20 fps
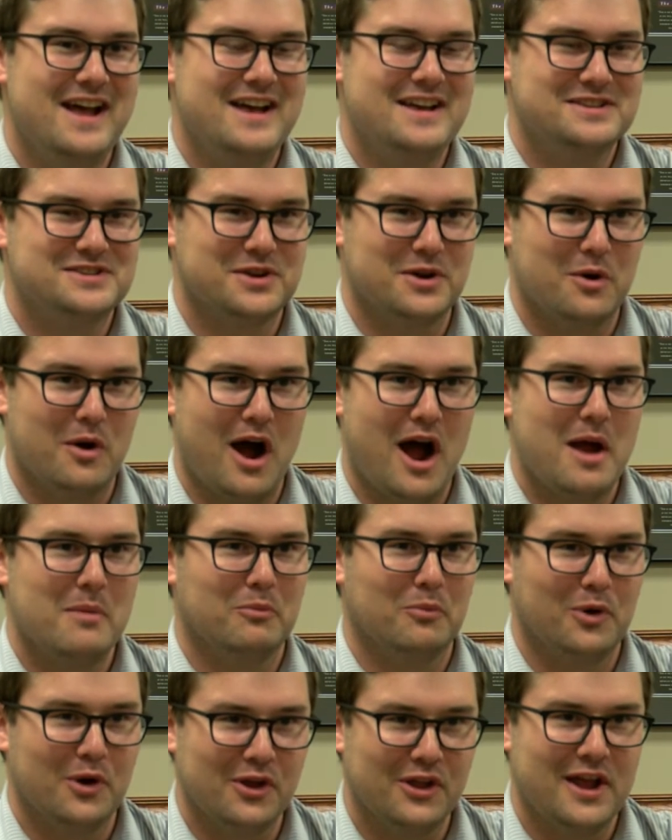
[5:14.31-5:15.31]
So I'm
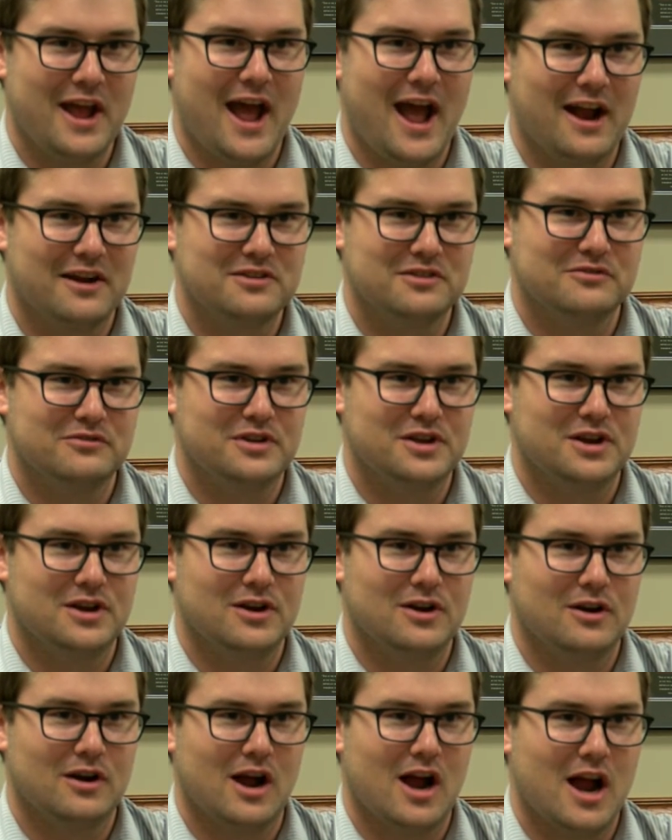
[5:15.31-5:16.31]
really active
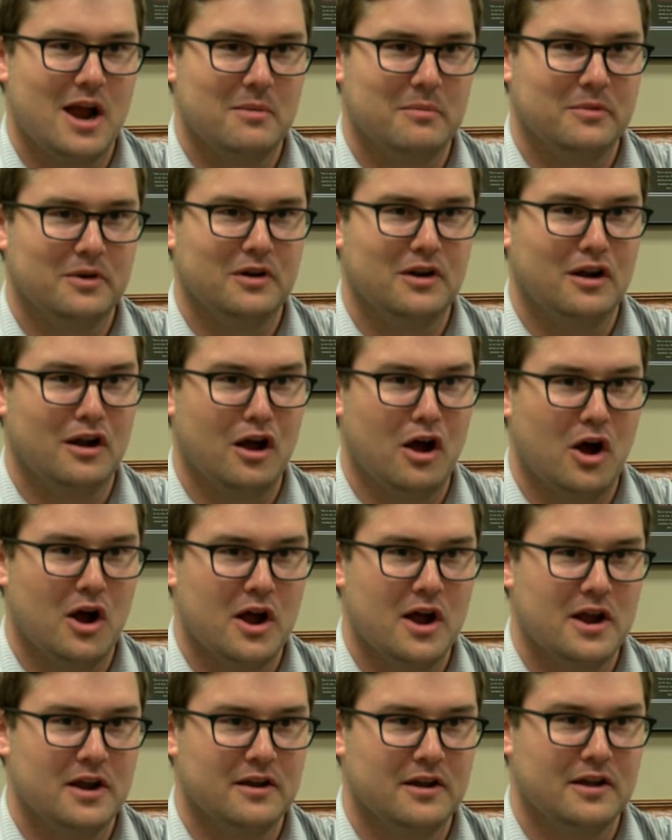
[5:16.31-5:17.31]
here. I'm
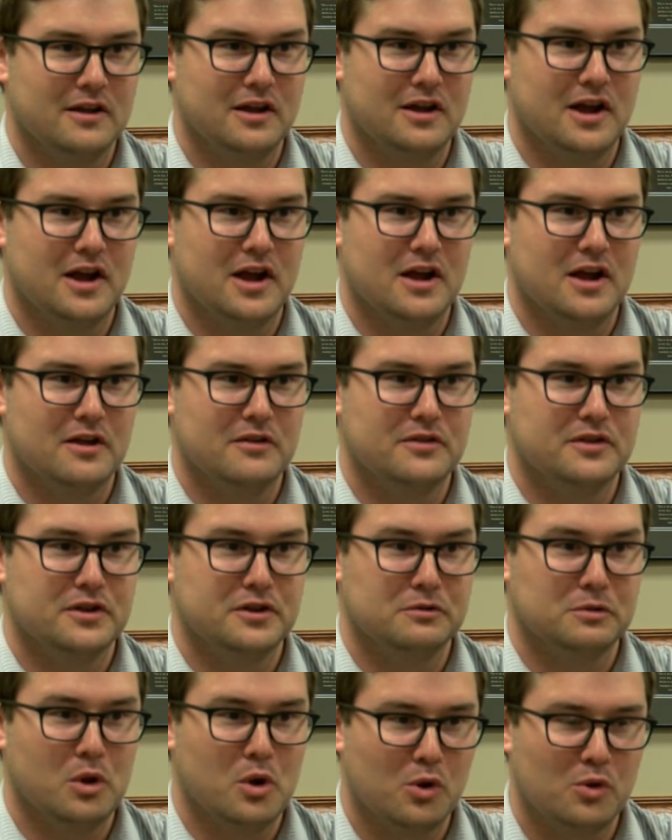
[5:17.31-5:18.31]
on uh, the
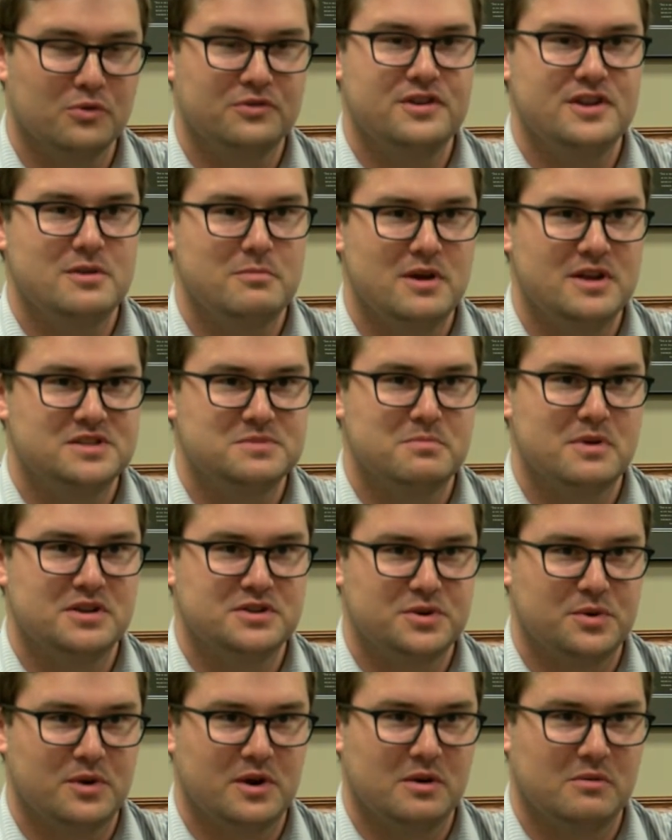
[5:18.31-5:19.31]
local teammates
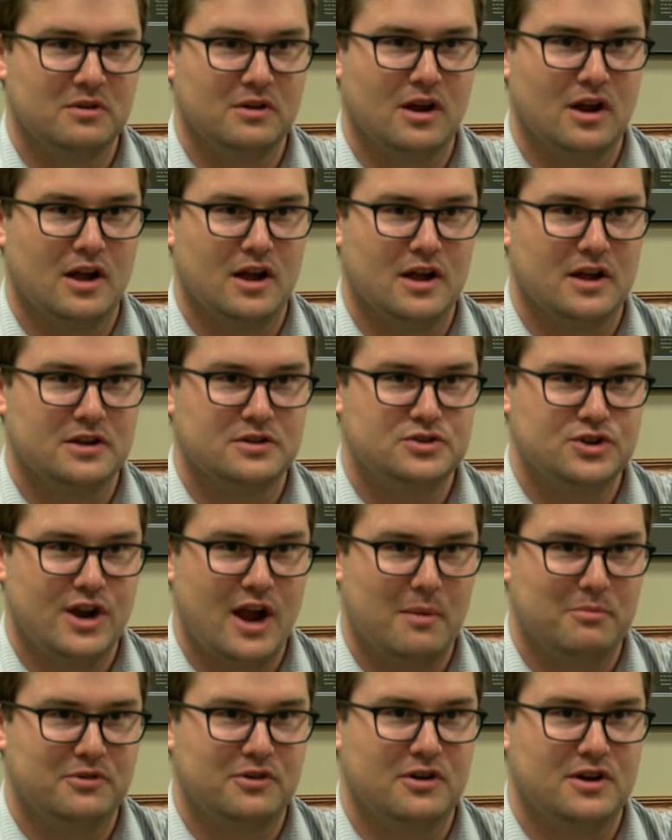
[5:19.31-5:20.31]
mentoring uh,
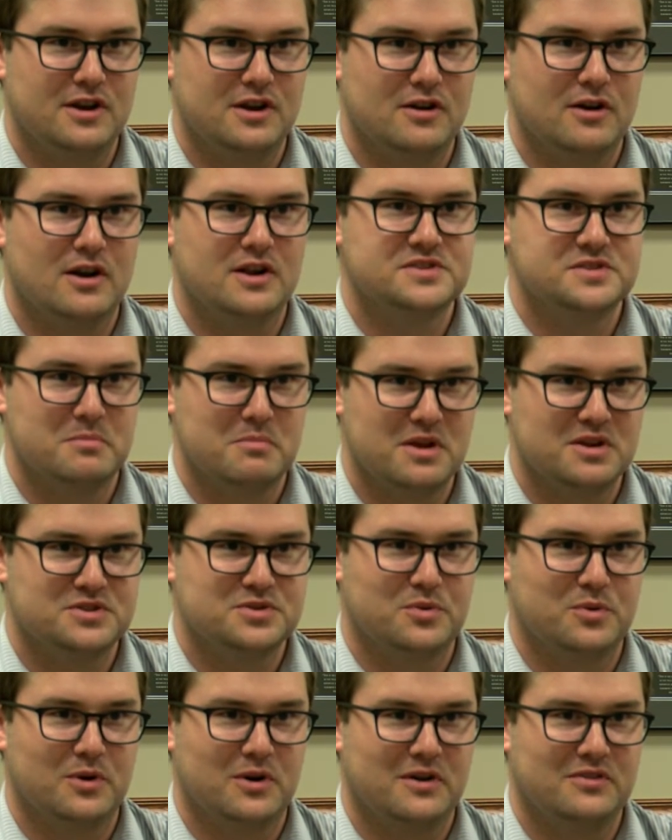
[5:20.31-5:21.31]
chapter here as a
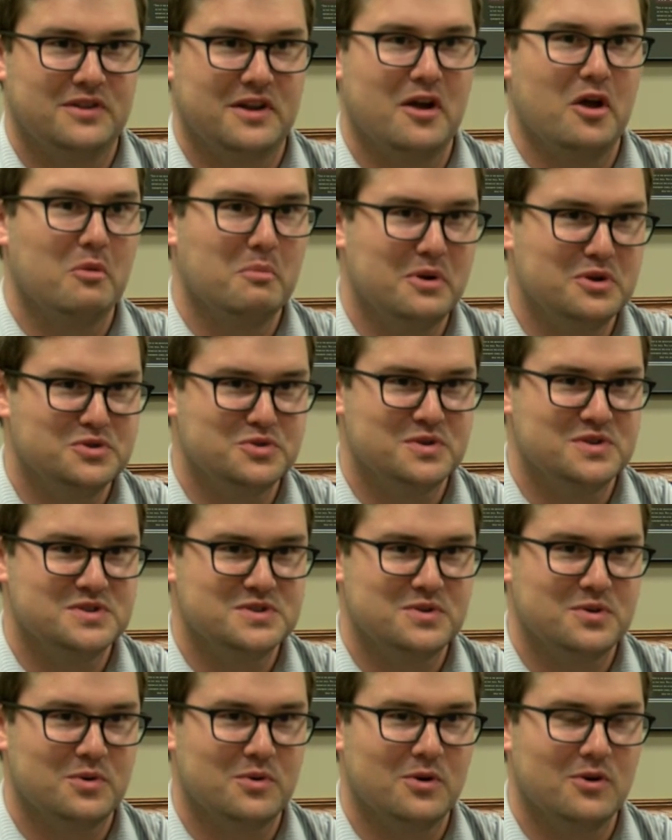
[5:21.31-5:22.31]
mentor at the elementary
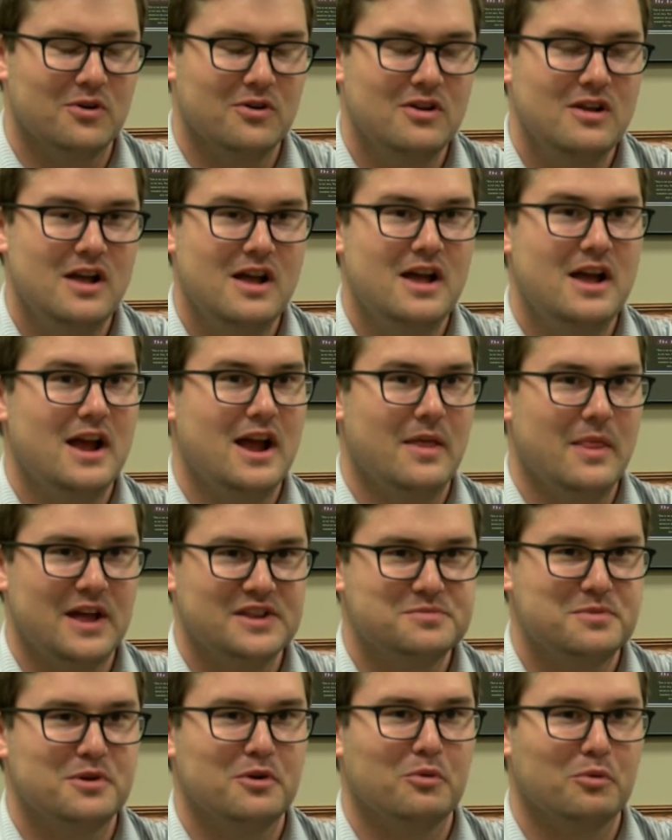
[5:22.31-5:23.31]
school, and that's
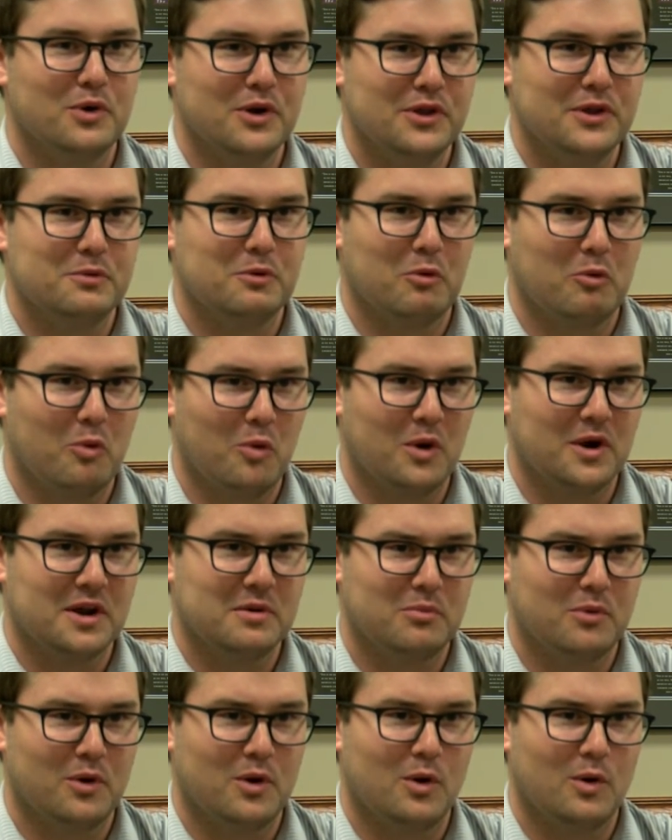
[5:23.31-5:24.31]
been a really rewarding
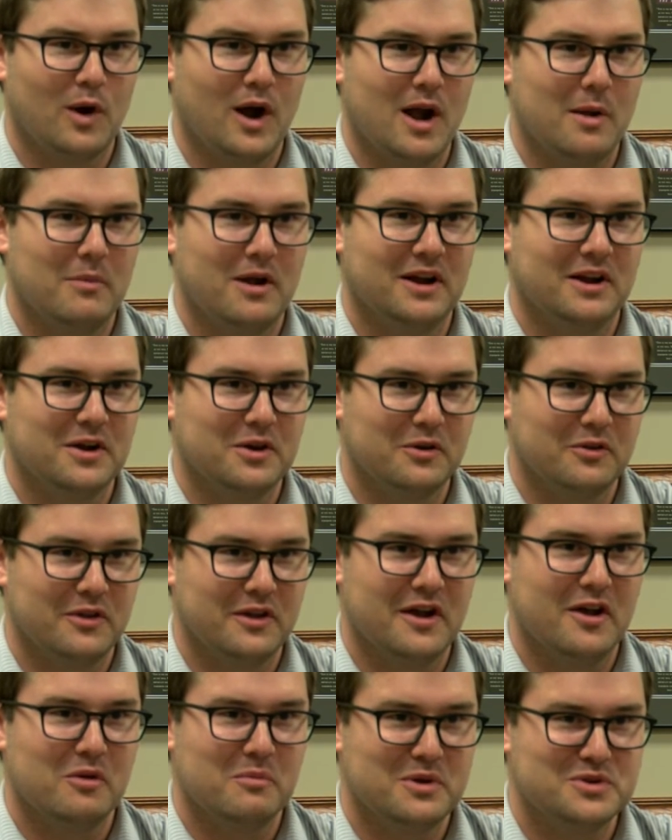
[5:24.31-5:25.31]
program. I go to the
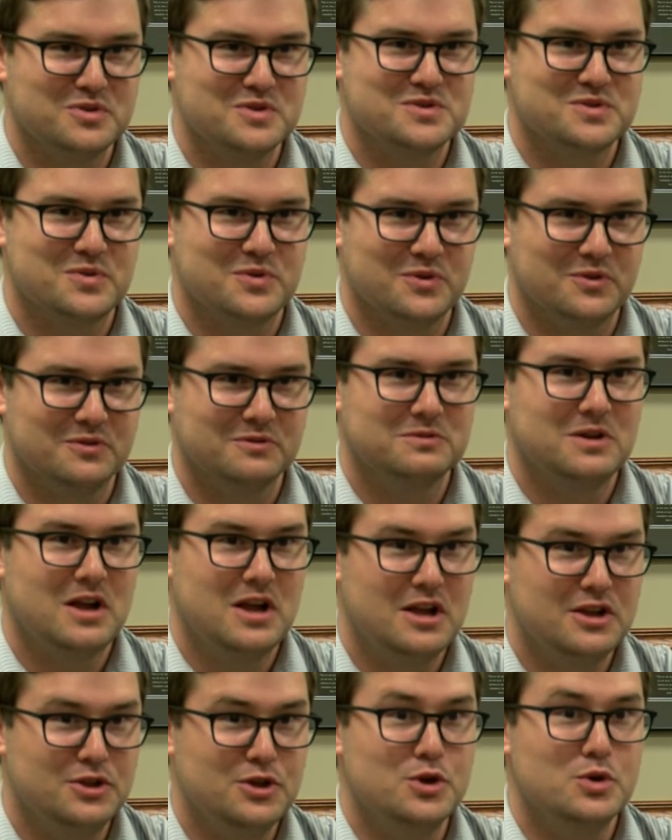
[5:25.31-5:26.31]
elementary school
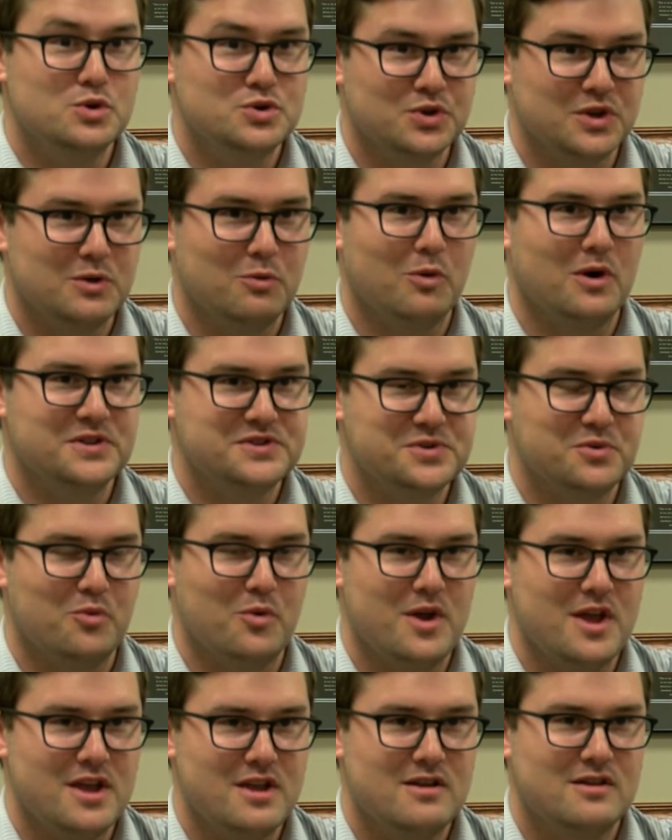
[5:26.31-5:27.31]
usually once a
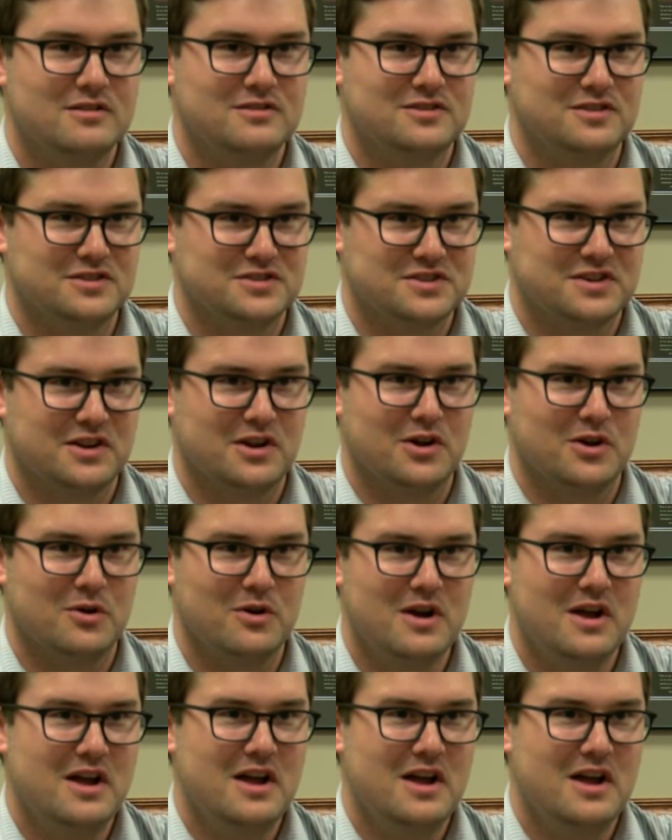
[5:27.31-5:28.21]
week just to go